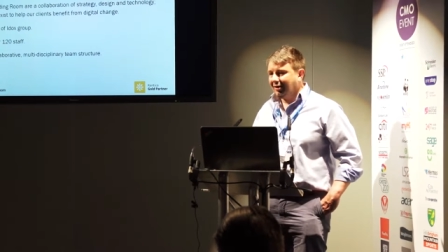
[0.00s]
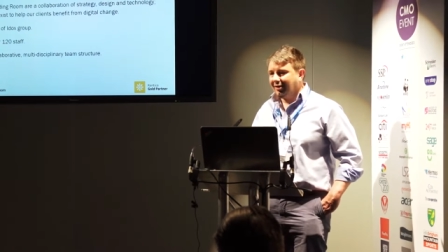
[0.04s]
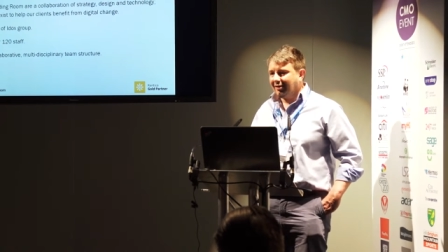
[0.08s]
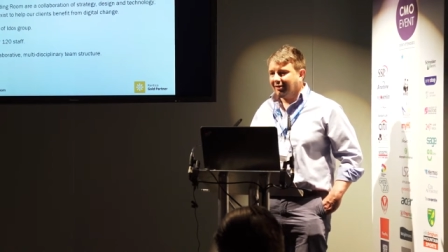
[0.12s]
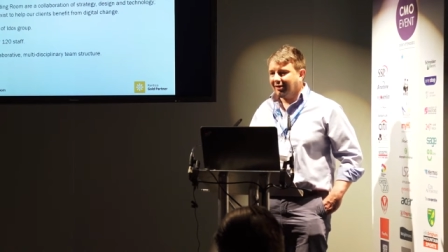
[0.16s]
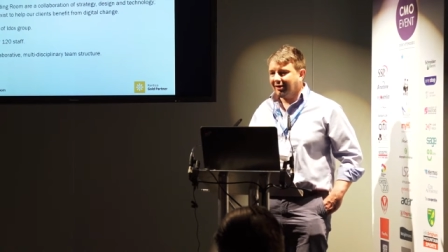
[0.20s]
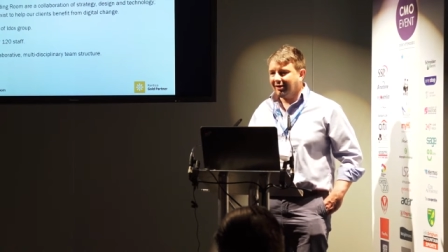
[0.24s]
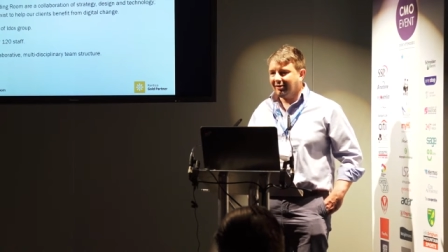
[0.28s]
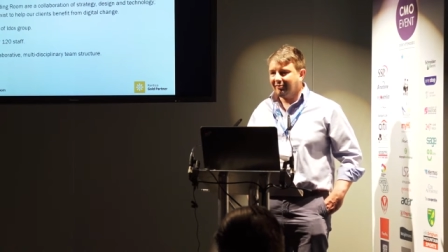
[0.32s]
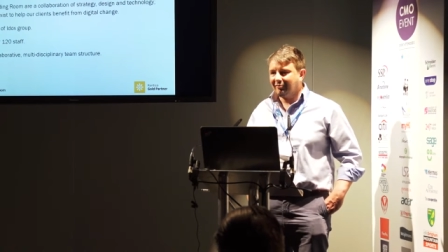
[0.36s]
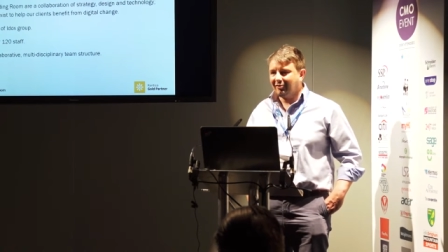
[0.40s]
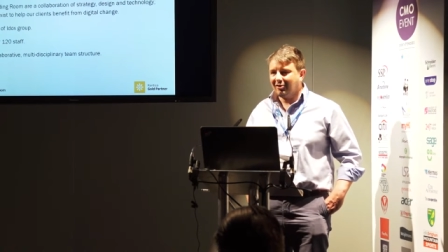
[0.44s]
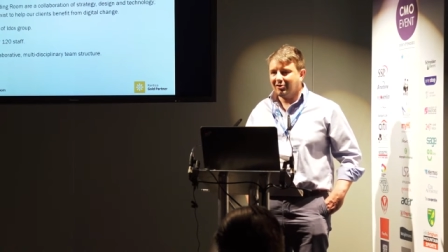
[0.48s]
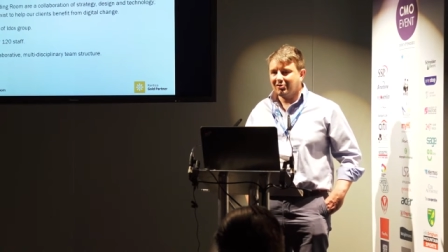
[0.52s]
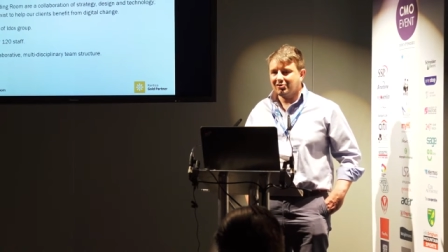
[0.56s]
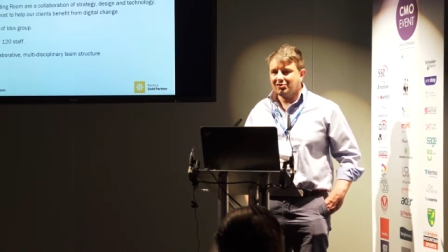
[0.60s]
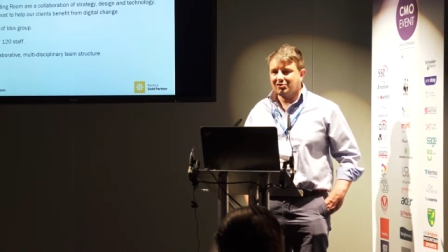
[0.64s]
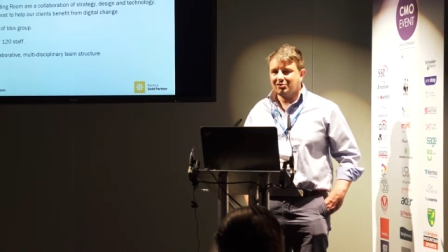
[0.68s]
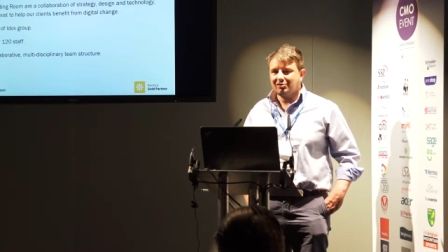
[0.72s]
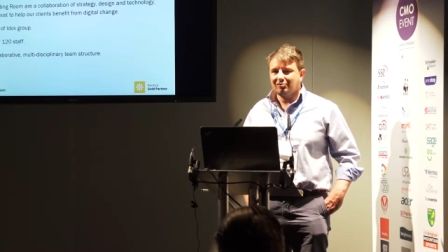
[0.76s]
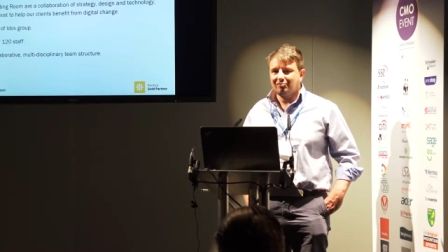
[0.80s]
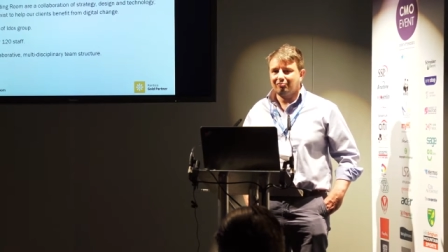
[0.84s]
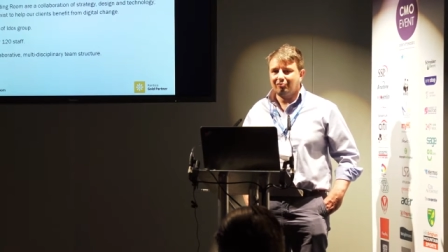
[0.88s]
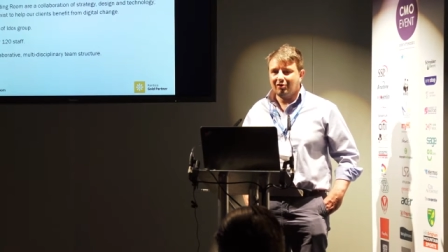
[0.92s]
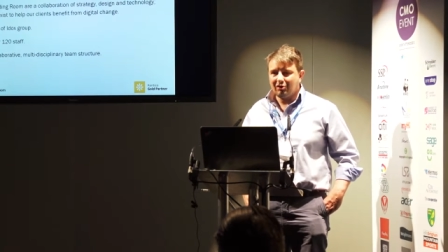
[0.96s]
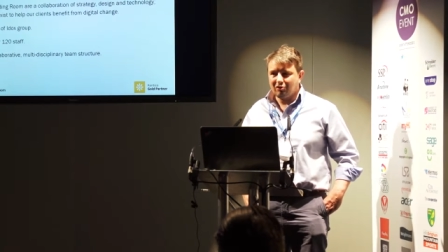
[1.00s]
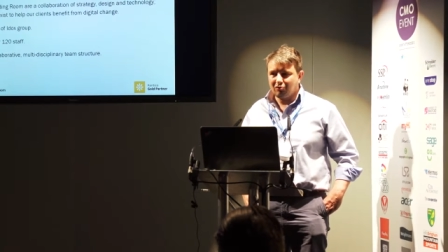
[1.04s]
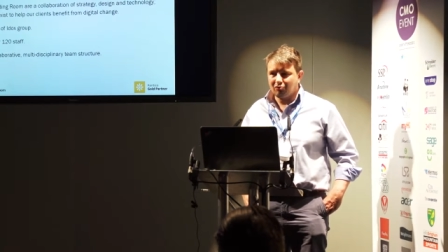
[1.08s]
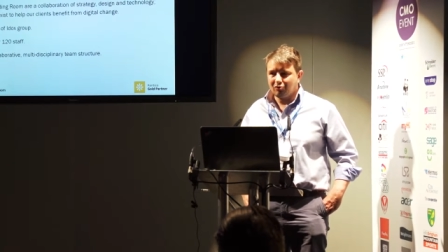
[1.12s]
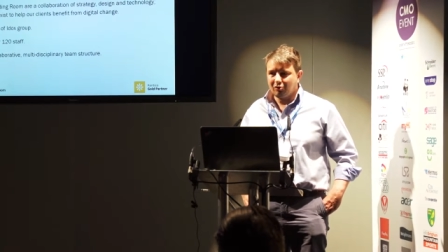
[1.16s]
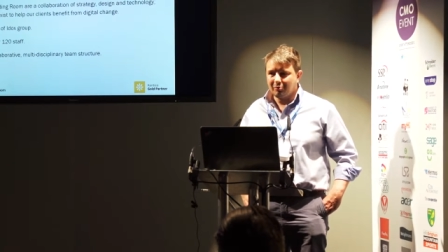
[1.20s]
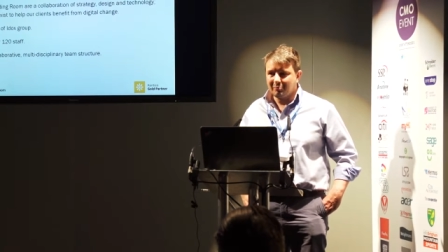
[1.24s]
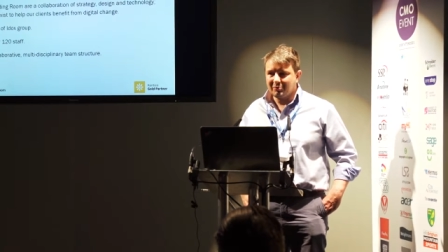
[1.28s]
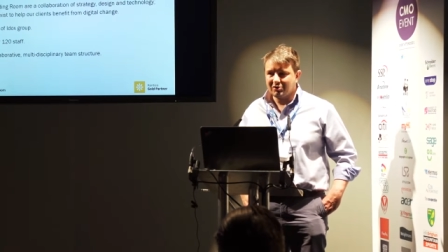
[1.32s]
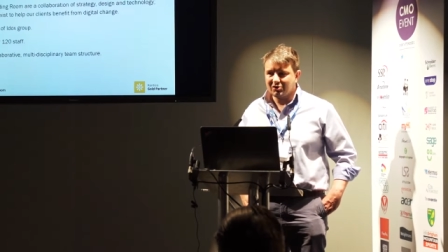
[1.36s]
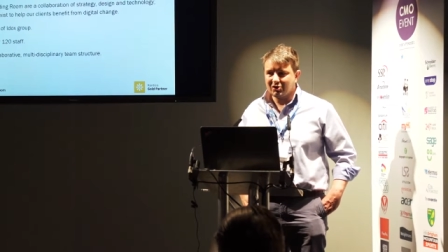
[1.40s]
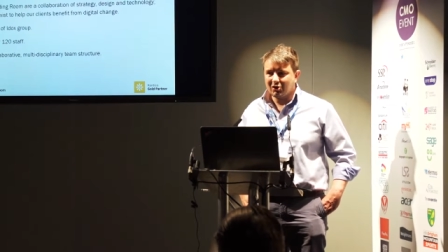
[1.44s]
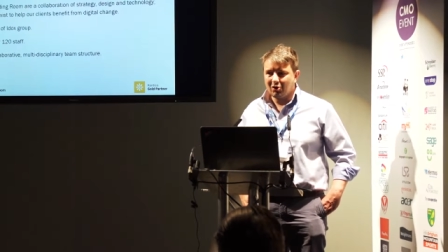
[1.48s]
They've asked Reading
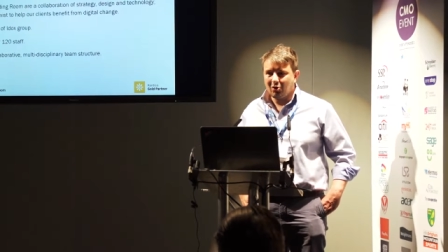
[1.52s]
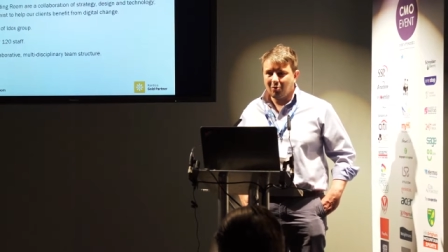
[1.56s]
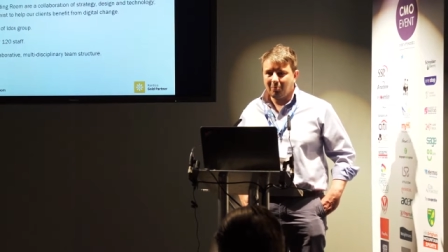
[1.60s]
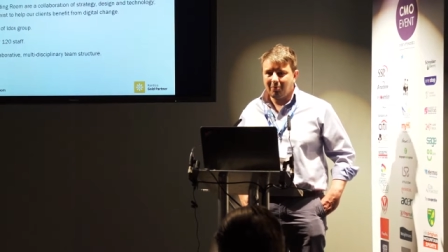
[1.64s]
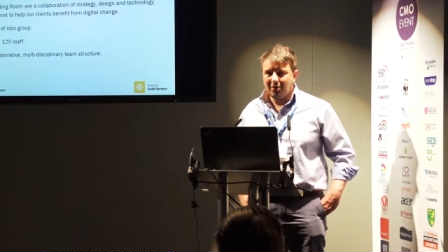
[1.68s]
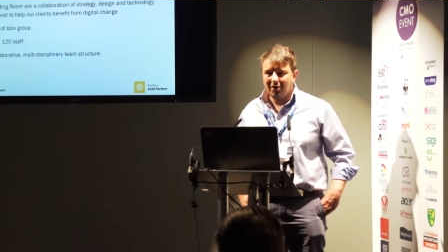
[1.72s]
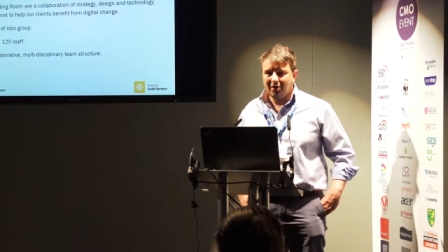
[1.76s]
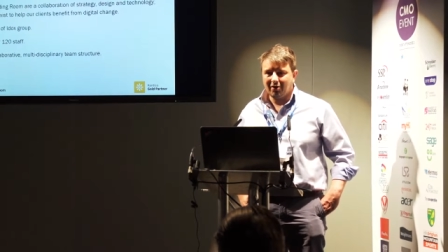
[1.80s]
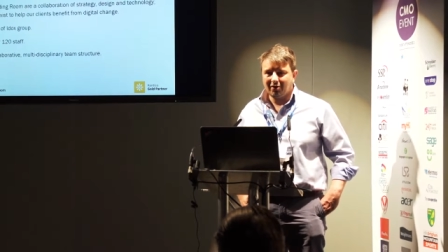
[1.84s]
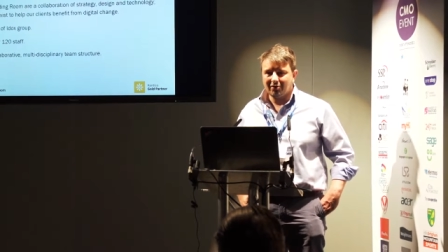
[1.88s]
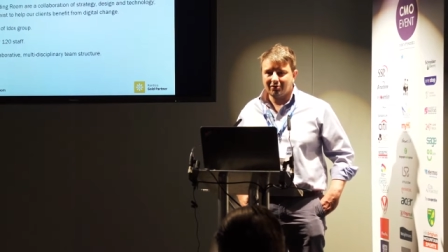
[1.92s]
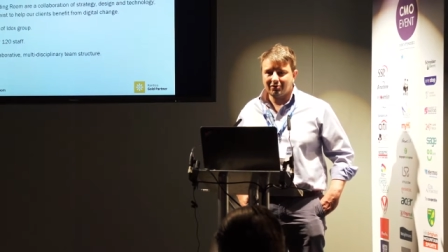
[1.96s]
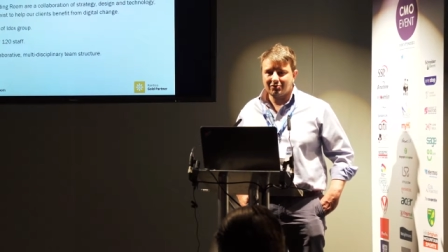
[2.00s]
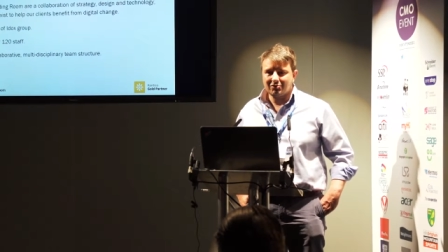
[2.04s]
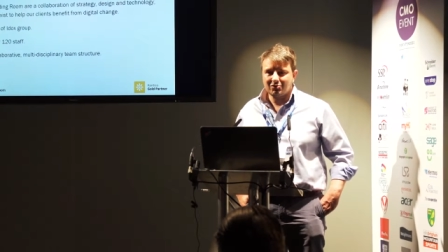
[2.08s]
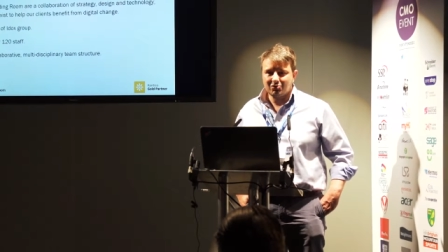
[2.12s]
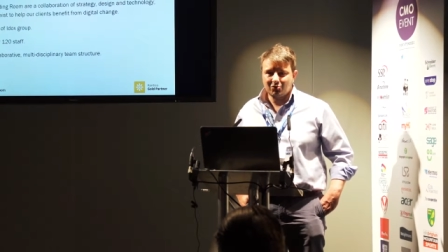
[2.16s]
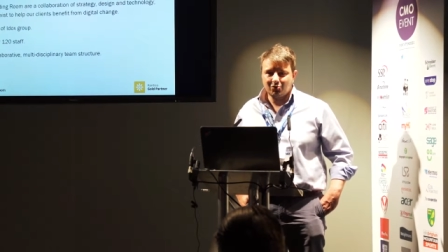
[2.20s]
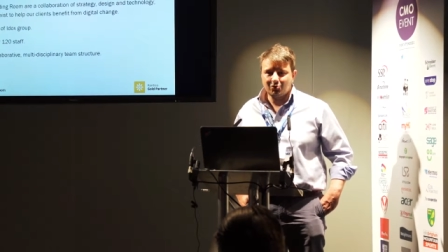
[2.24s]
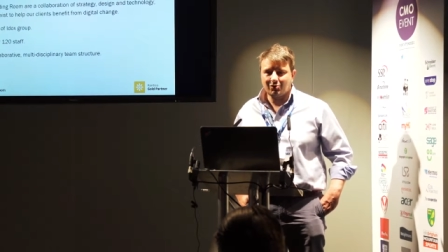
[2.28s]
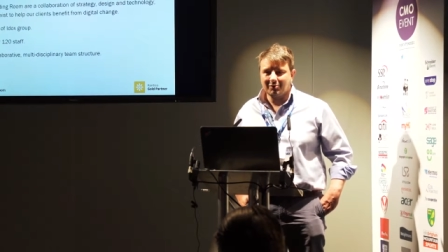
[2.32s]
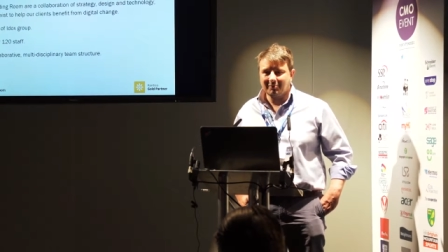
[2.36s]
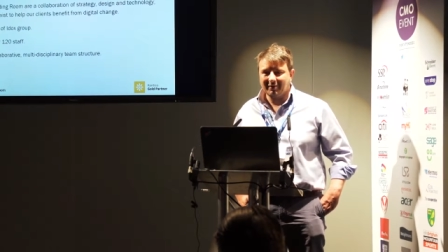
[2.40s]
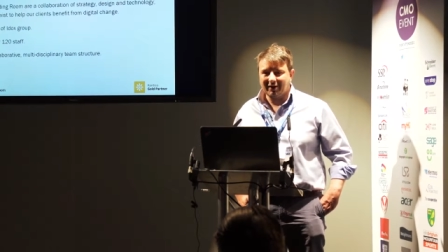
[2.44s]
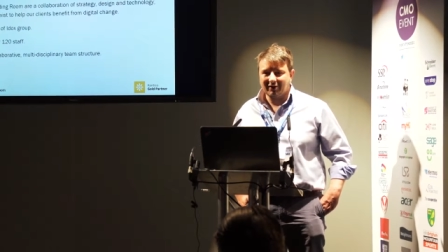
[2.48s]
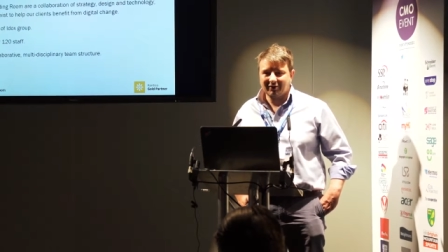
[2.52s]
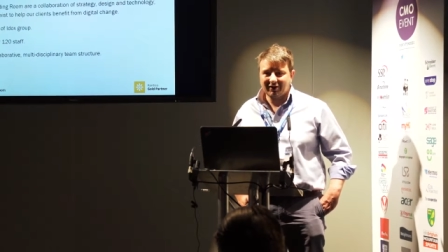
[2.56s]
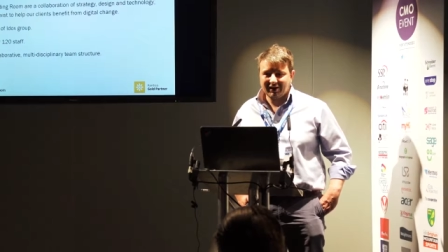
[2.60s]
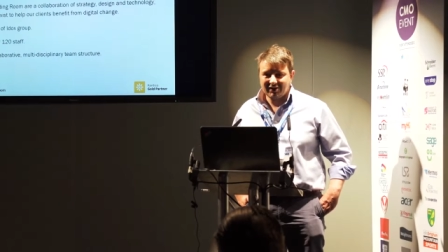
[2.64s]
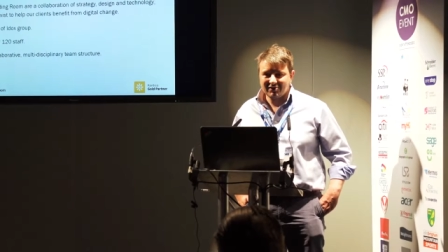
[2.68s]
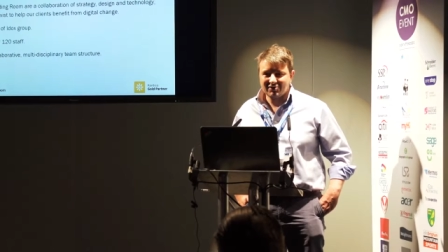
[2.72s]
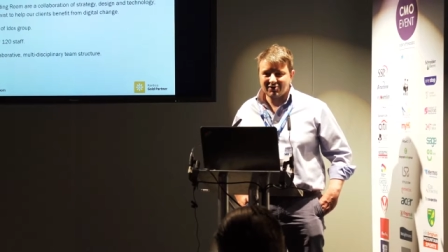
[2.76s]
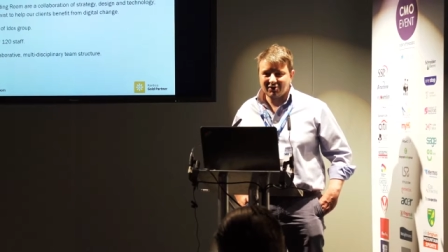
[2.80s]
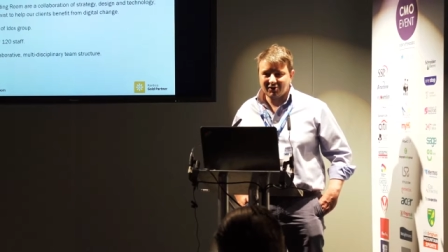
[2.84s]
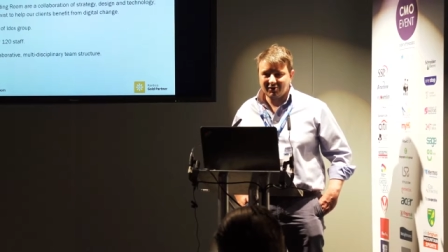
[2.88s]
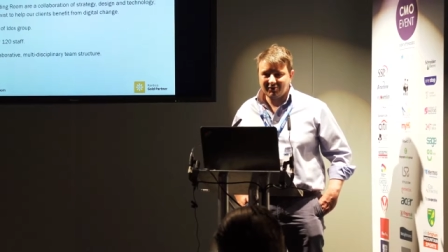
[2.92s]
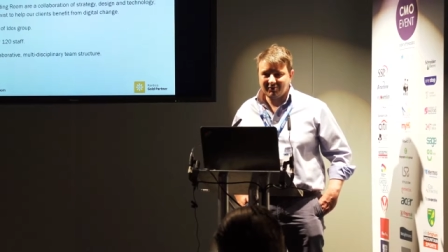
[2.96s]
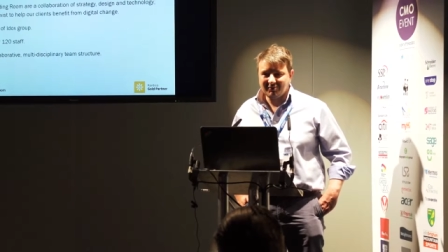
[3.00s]
Room as a goal partner to talk about
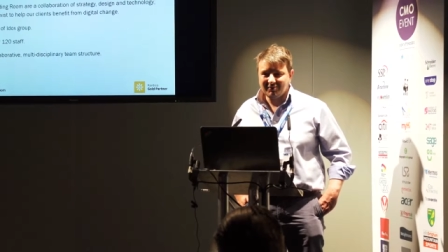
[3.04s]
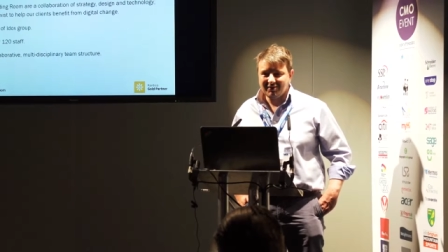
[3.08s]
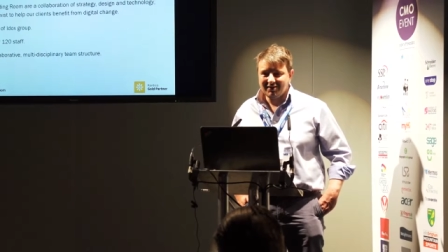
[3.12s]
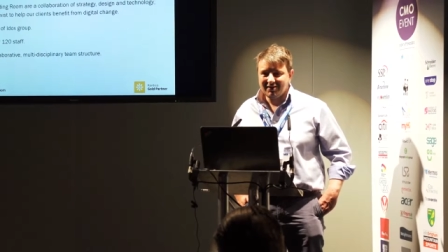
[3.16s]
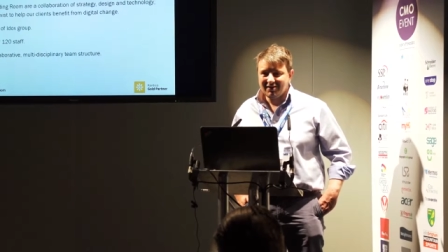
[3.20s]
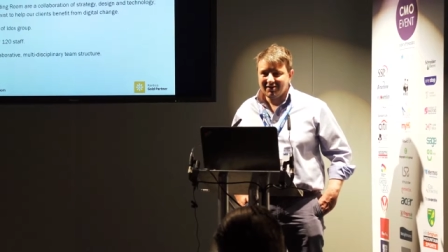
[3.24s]
Kentico.